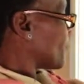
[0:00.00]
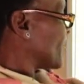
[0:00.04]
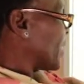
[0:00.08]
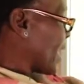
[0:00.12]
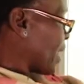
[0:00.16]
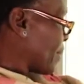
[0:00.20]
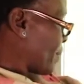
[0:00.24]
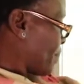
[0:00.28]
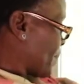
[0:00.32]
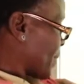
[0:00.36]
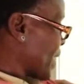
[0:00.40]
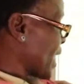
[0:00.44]

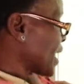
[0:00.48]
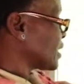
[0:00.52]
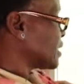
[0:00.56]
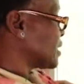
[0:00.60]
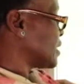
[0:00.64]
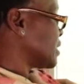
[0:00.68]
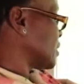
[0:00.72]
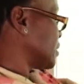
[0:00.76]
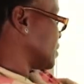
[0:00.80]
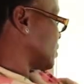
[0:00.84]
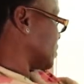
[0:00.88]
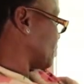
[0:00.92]
the
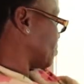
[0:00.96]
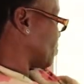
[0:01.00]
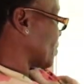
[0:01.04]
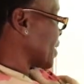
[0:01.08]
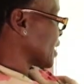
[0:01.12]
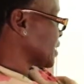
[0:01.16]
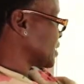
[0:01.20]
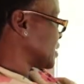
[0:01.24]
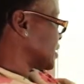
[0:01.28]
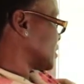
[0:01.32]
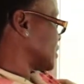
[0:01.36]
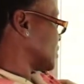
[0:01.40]

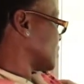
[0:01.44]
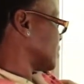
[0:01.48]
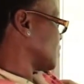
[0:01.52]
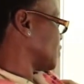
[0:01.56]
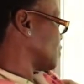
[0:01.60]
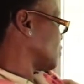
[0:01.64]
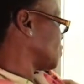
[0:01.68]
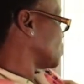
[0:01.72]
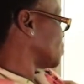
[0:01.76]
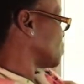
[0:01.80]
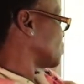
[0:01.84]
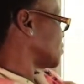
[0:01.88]
practices
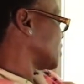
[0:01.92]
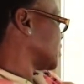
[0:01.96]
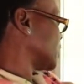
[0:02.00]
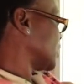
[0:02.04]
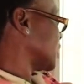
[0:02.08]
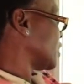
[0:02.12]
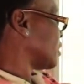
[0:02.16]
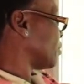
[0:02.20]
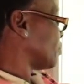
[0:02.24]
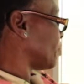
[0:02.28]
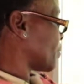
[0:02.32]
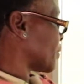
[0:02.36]
used
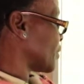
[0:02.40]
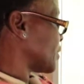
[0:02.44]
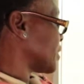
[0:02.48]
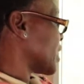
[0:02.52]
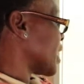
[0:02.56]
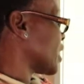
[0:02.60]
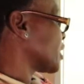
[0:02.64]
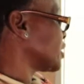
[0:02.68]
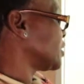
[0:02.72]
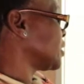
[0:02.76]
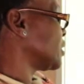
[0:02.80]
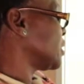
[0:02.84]
in
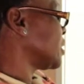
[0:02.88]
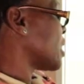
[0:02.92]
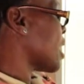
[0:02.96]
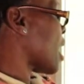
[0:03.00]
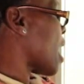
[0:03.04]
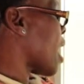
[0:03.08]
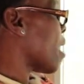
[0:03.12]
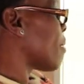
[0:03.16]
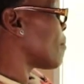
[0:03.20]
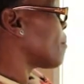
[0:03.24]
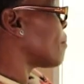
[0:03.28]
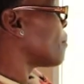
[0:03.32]
production
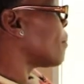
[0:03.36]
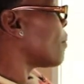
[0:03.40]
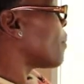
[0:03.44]
are